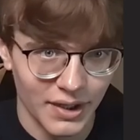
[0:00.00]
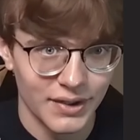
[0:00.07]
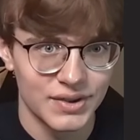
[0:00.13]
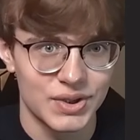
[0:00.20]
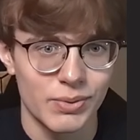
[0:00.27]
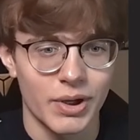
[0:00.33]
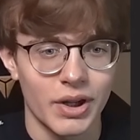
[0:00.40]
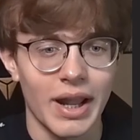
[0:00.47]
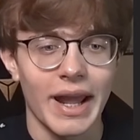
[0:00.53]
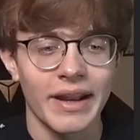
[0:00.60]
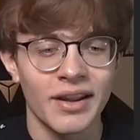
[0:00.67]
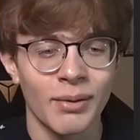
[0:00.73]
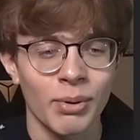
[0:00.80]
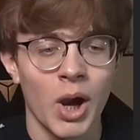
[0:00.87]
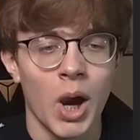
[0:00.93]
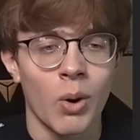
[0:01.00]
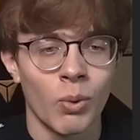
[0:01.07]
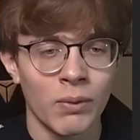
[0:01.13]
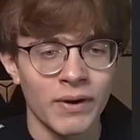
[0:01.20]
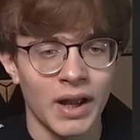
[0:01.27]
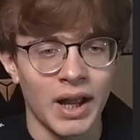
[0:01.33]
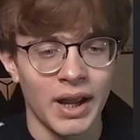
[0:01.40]
So we're gonna end up
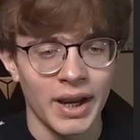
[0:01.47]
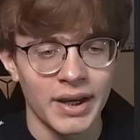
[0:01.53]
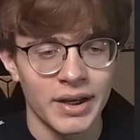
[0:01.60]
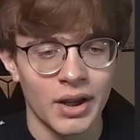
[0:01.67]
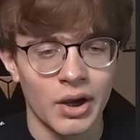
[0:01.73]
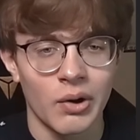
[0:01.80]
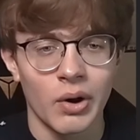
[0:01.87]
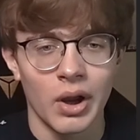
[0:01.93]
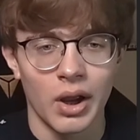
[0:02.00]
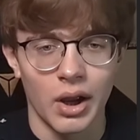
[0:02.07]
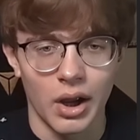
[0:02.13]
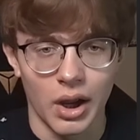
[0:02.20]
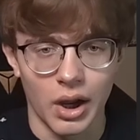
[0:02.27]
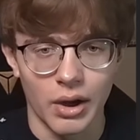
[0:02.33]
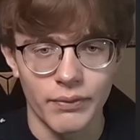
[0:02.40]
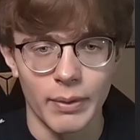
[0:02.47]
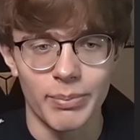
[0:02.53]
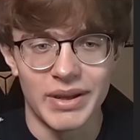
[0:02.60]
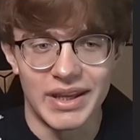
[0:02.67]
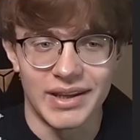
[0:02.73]
with a high note of a B.